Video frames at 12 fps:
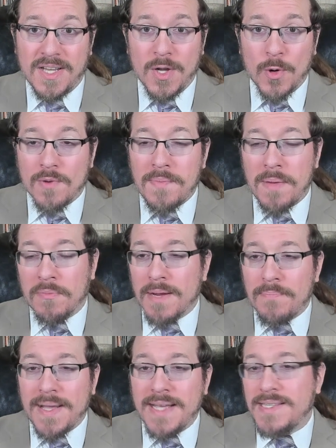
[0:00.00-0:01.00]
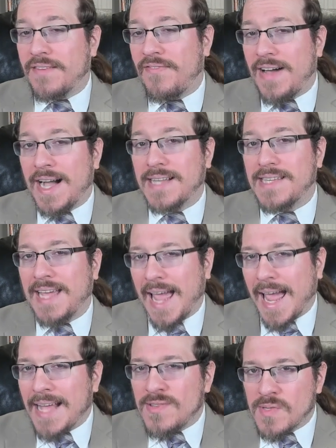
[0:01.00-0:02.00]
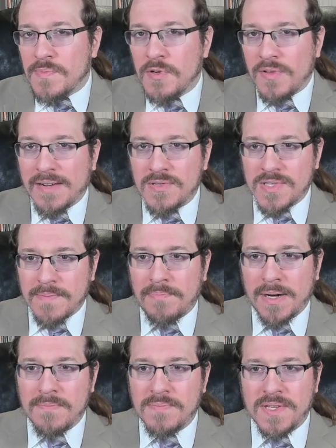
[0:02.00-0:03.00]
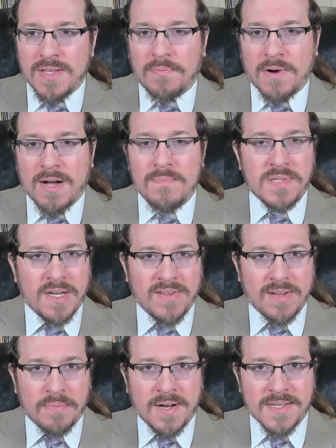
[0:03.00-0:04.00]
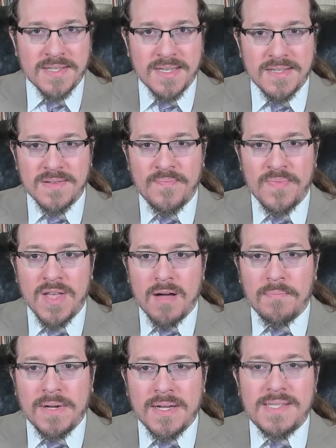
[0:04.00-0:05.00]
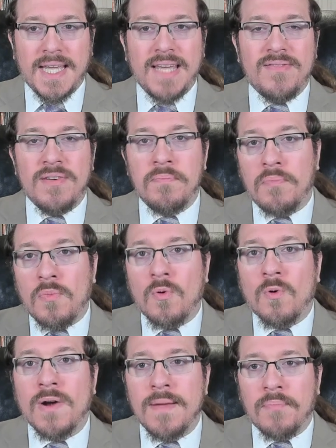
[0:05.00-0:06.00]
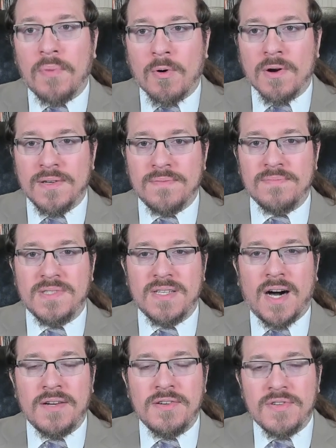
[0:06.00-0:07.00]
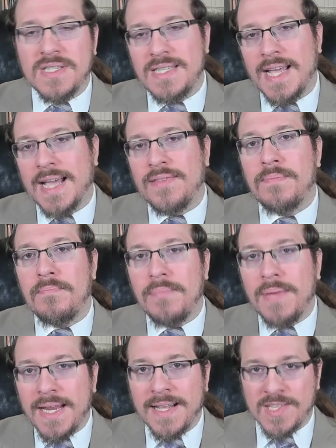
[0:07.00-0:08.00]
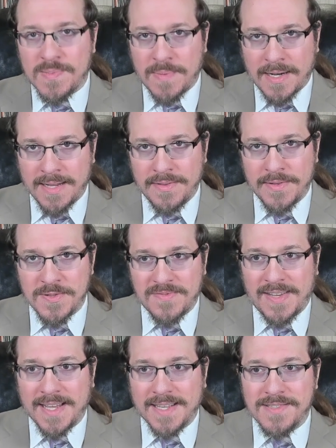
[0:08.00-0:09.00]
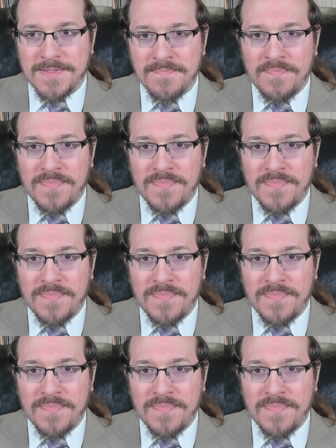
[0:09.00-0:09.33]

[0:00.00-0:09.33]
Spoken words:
Remembering basic facts can smooth out some bumps in the problem-solving process, but it's even more important to understand the meanings behind those facts,